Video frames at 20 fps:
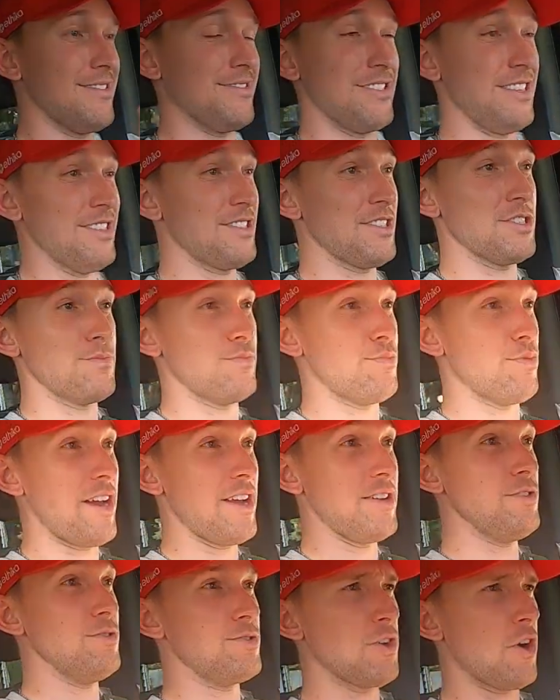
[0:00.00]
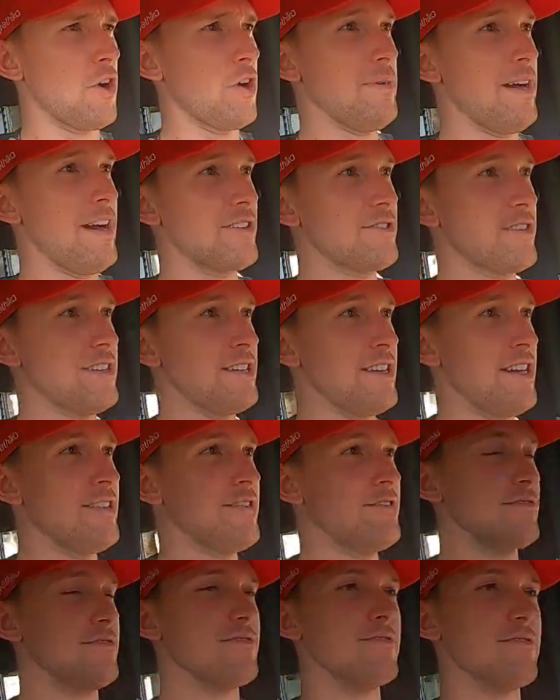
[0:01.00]
this is brand new tarmac right
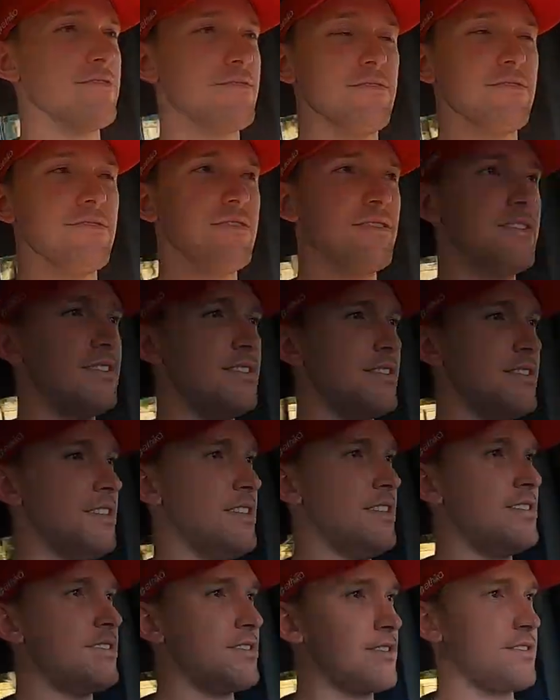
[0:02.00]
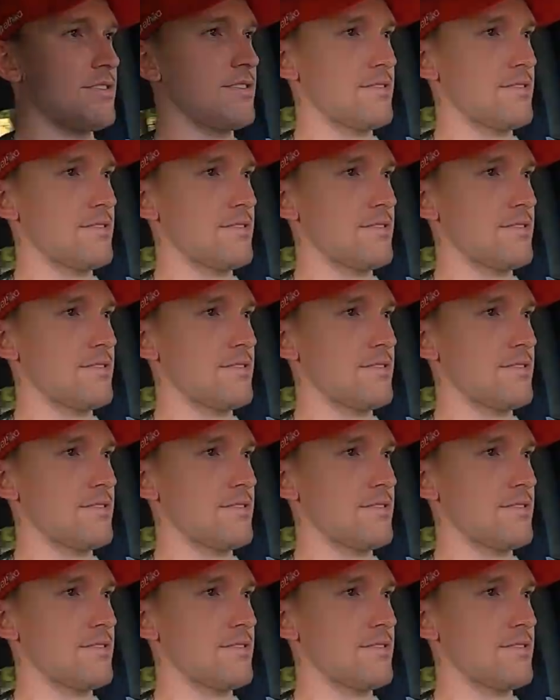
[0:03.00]
now. This